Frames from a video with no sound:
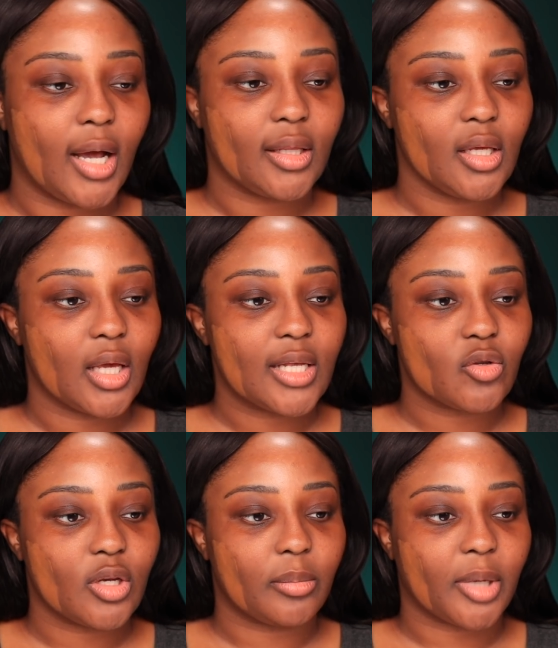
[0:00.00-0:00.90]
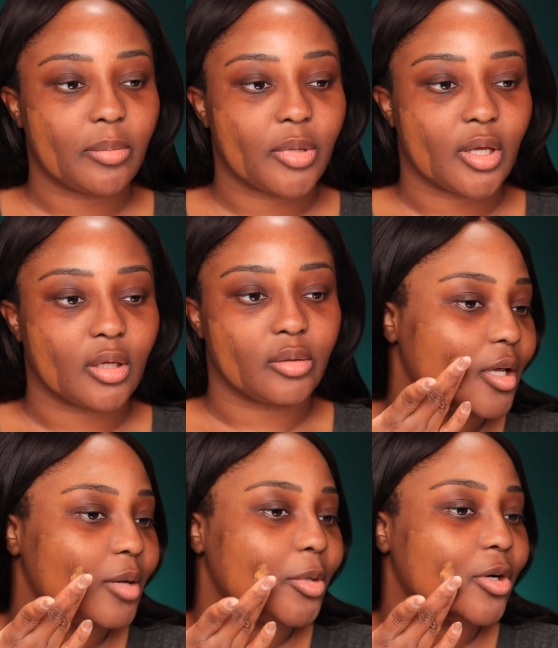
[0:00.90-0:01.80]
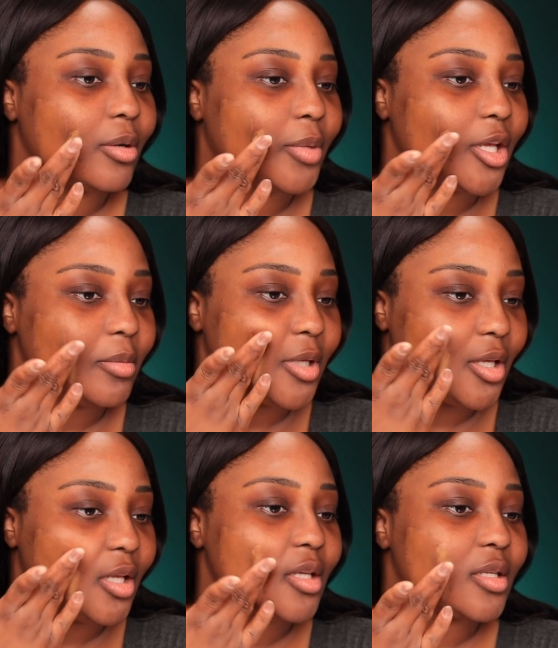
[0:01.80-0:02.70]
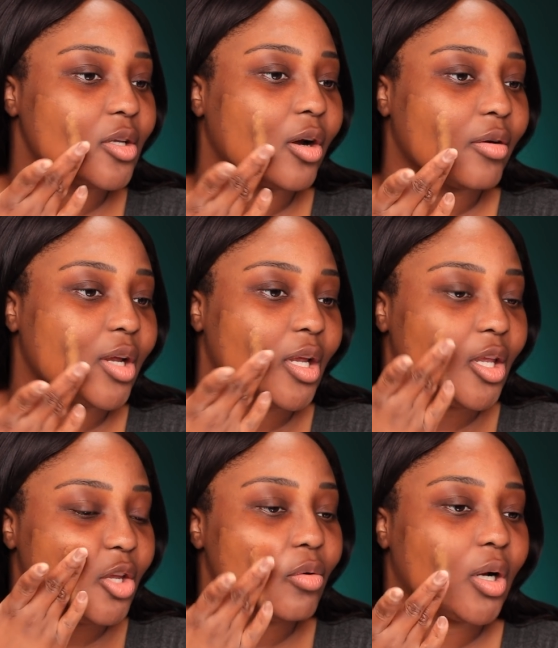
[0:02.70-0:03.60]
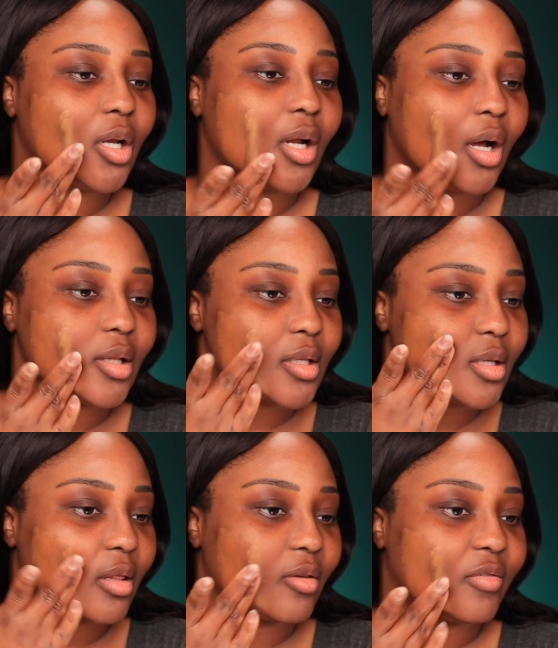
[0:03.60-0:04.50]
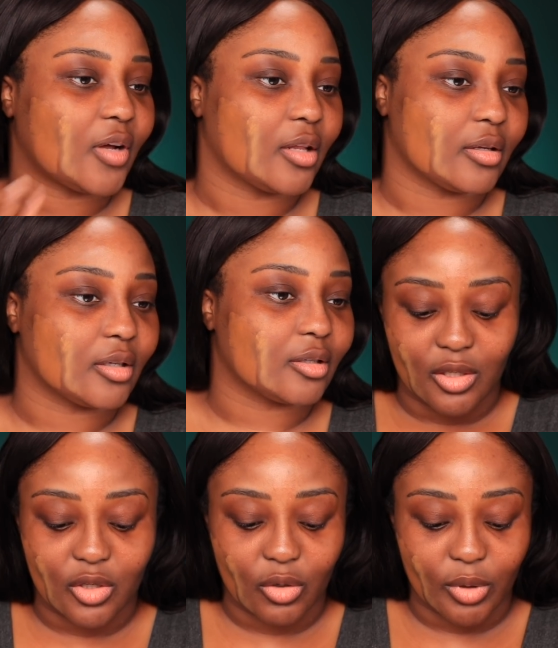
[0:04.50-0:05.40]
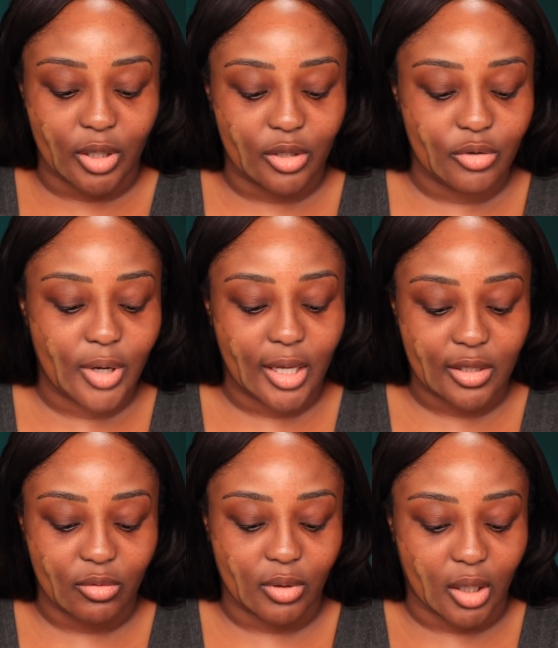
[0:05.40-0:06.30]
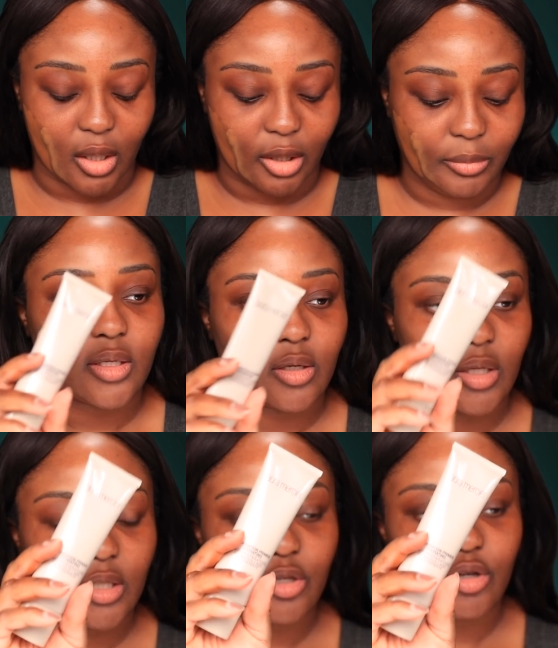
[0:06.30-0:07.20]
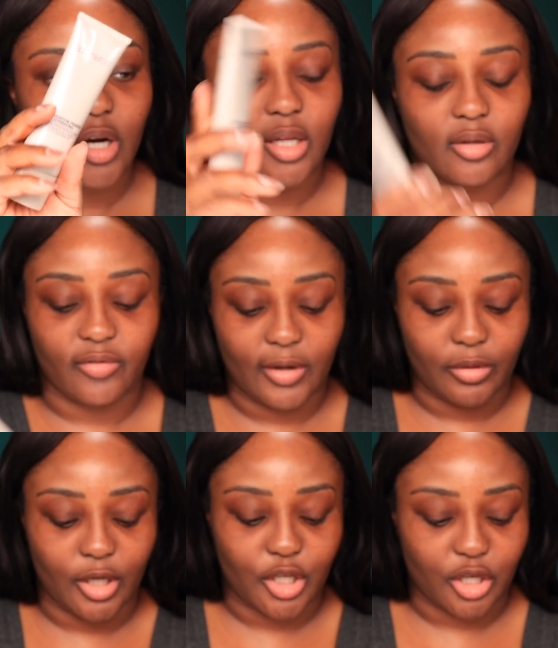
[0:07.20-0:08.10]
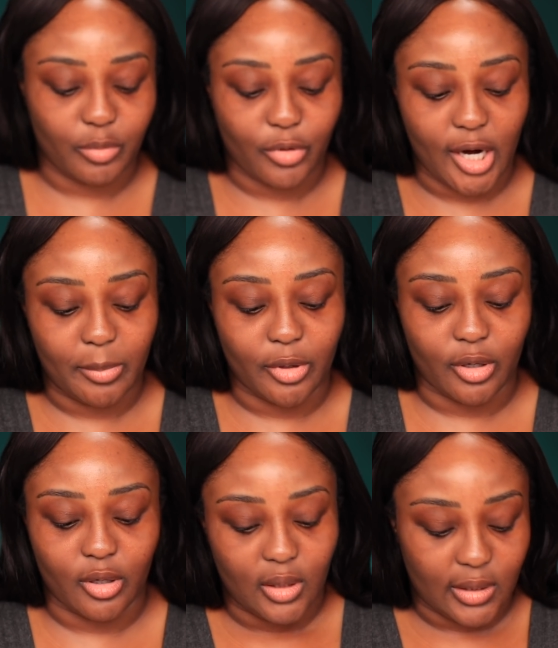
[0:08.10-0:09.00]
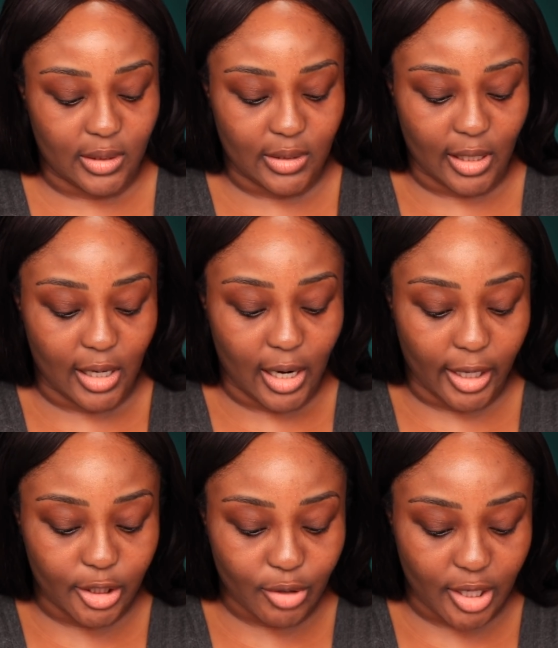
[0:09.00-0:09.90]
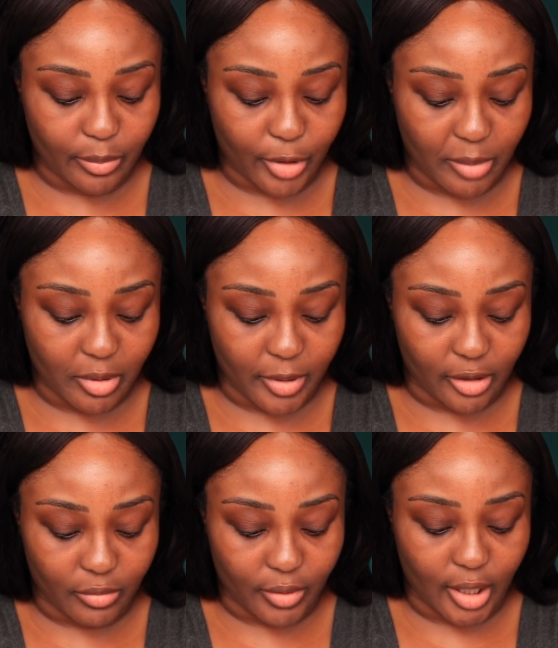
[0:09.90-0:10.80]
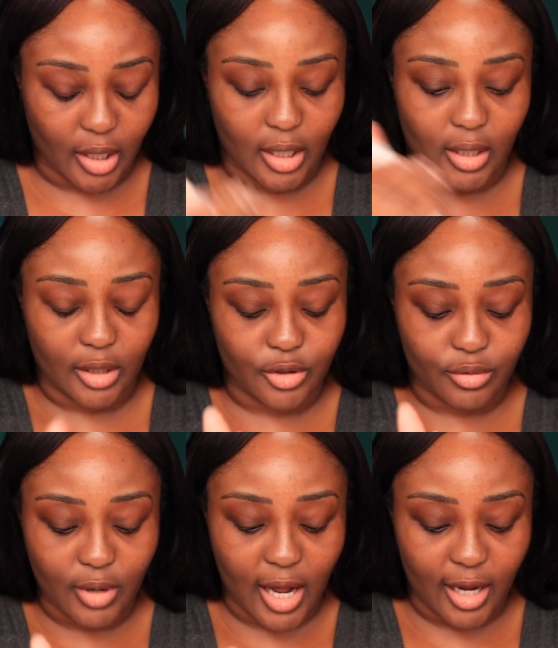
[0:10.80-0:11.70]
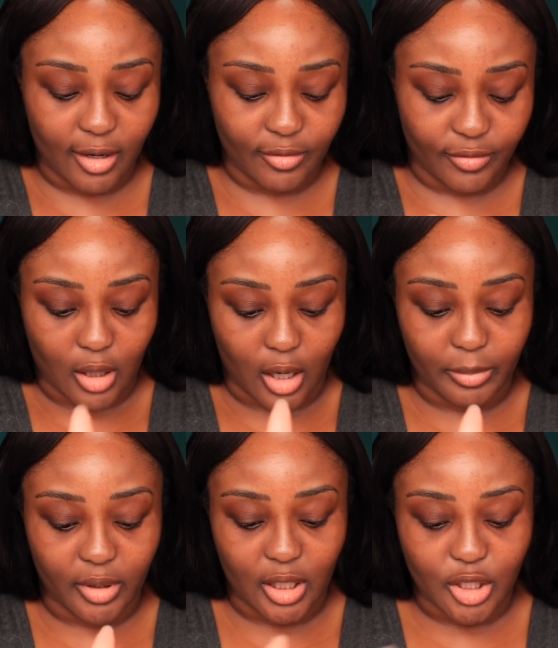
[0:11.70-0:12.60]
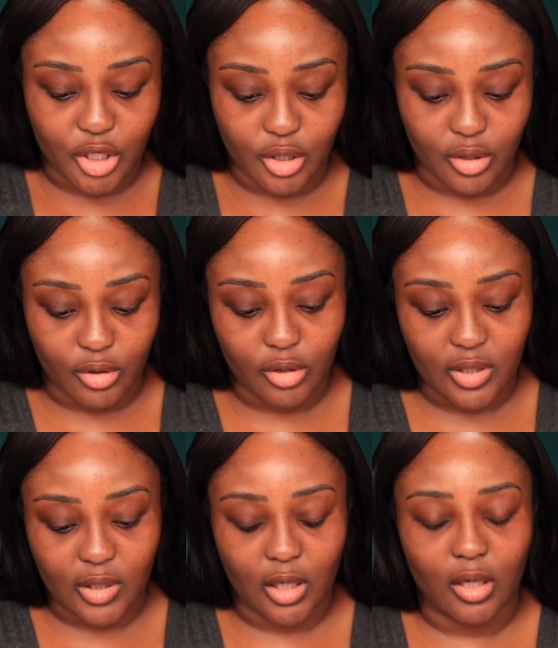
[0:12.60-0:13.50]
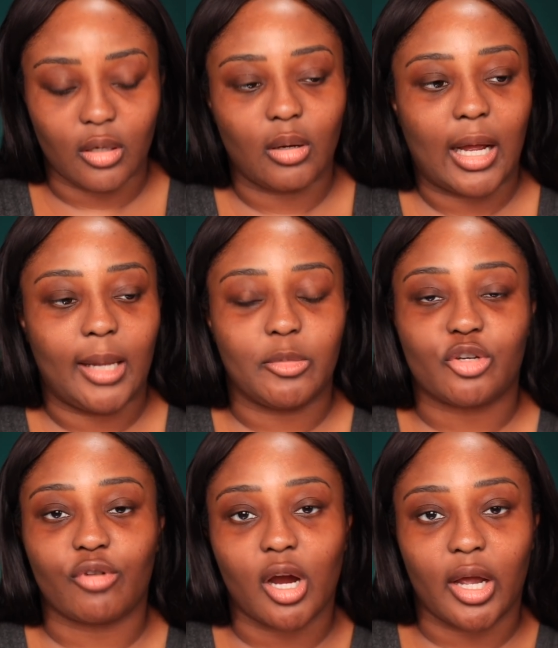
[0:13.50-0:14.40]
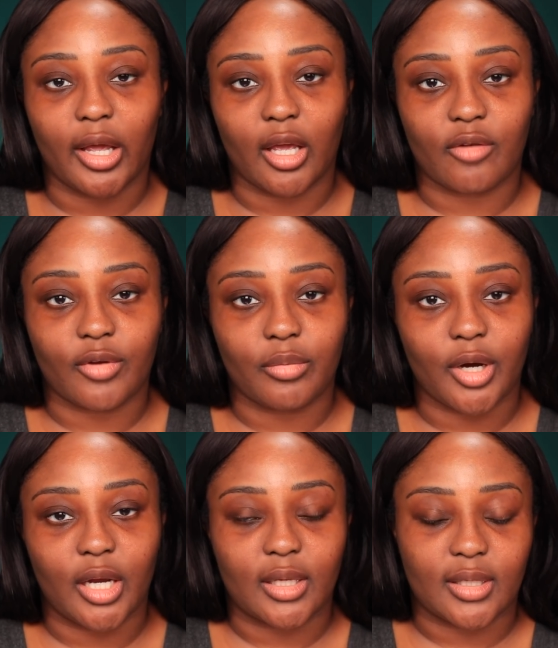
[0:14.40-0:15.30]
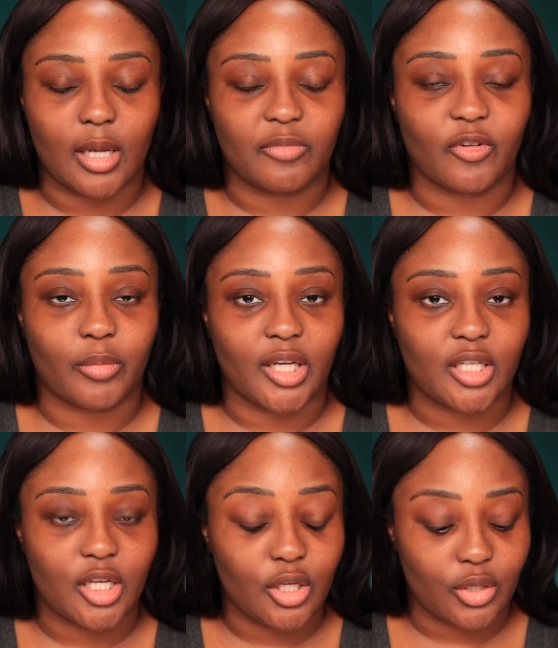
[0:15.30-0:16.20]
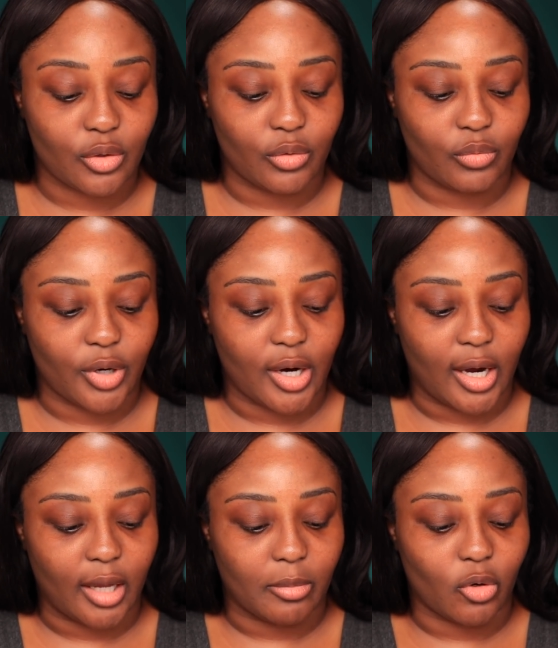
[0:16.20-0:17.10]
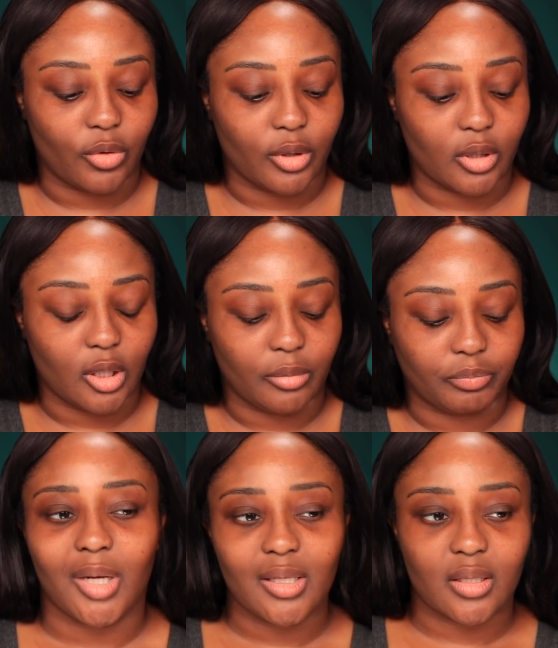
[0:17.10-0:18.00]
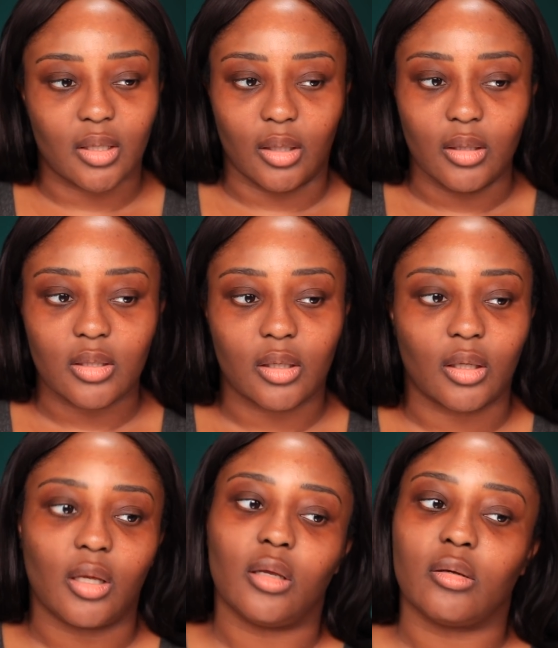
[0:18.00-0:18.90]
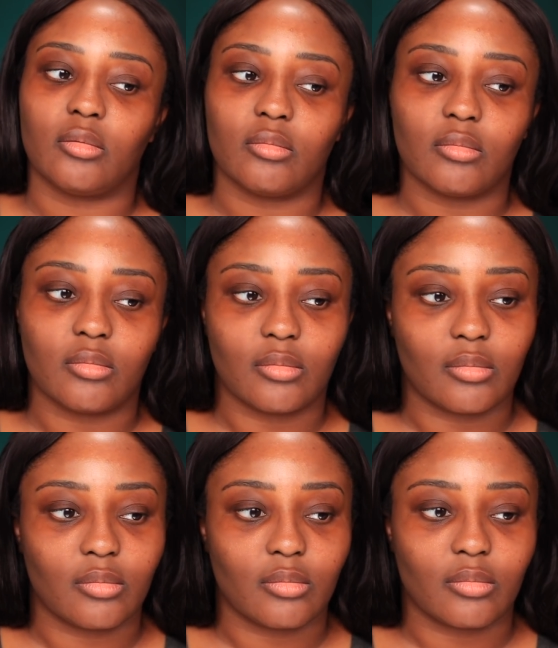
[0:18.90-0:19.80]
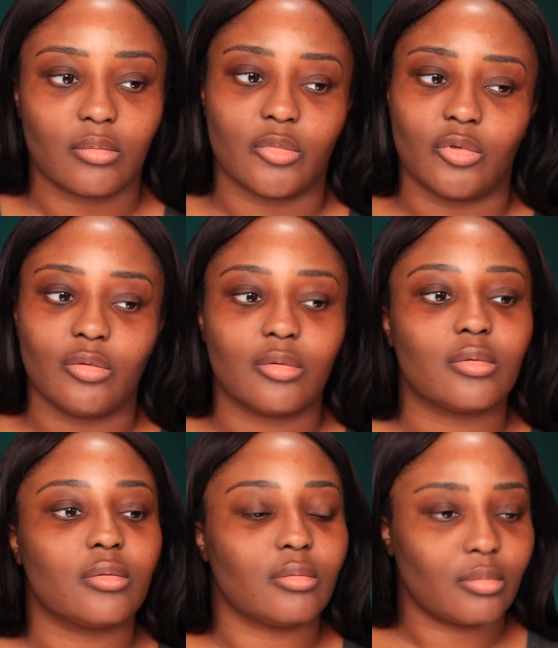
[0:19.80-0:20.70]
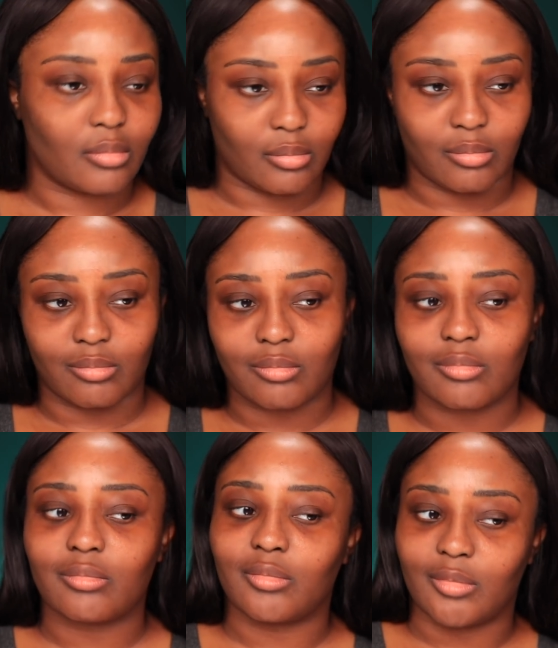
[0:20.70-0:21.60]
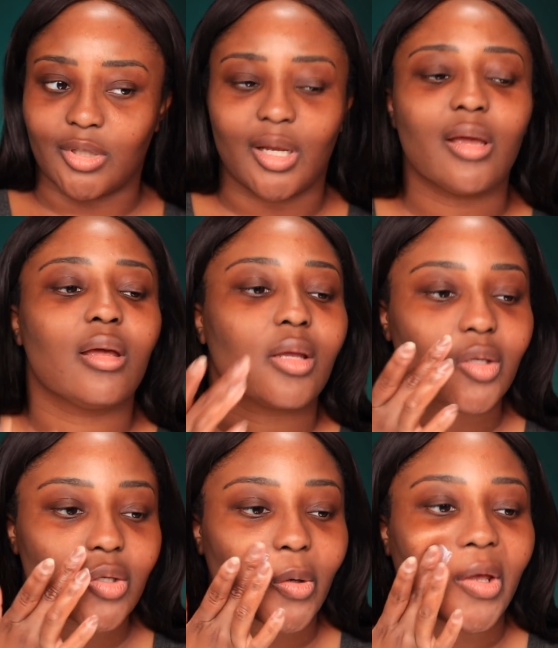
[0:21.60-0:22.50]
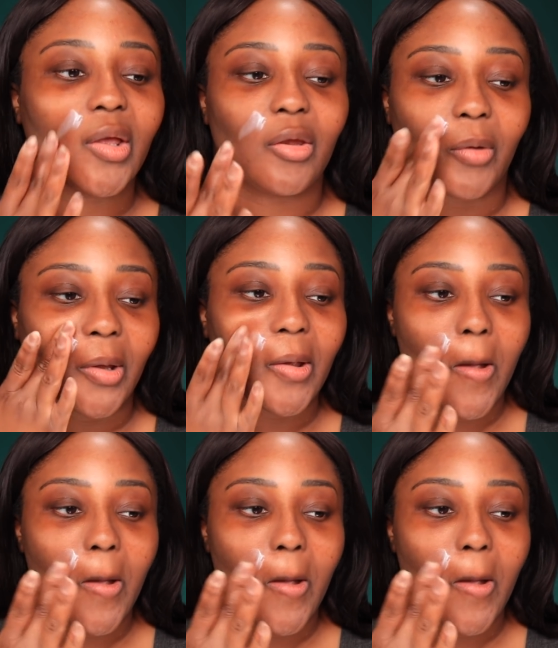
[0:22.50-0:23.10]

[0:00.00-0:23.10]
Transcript: I think hazelnut might be it. Amber, baby, sorry, you are not the father. So we're gonna do hazelnut. So let's try the foundation primer. This is a hydrating primer, by the way, and I do have combination skin. I'm dry everywhere except for my T-zone where I'm oily. My skin is looking, ooh. Yes. Okay, anyway.